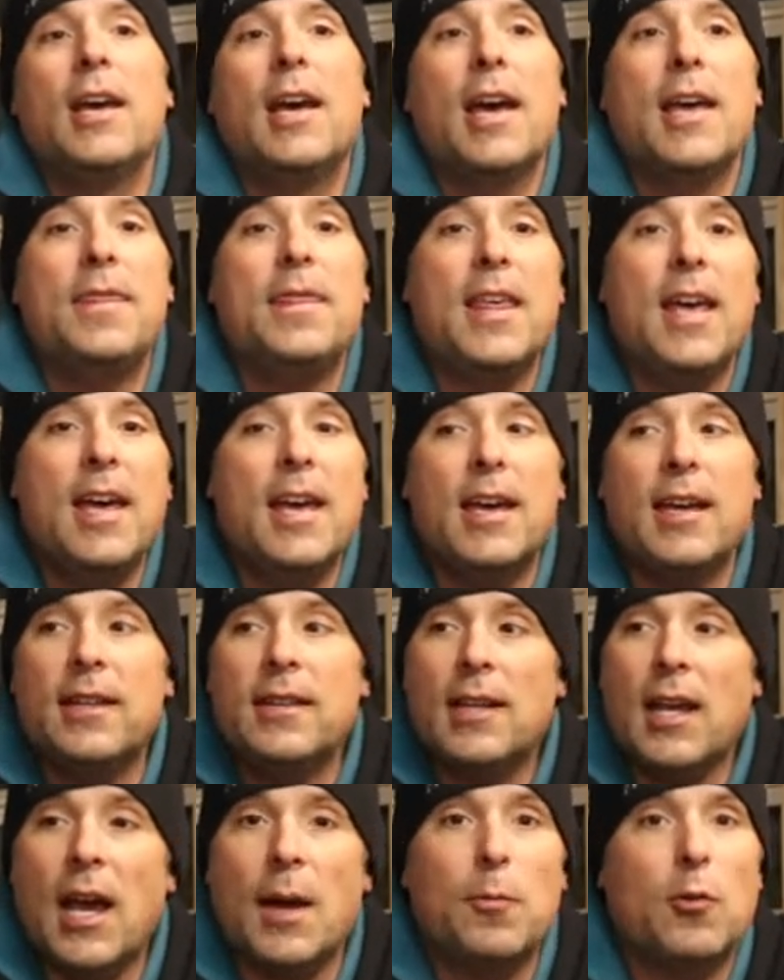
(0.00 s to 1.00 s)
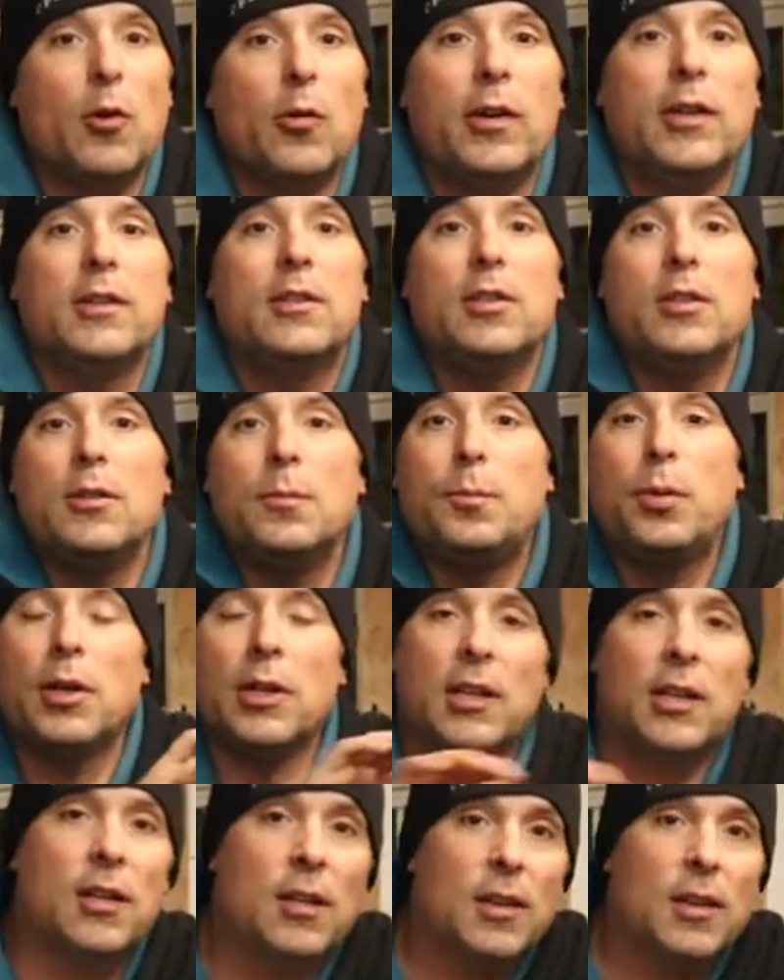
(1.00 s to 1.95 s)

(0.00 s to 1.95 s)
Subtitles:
and then I'm going to put an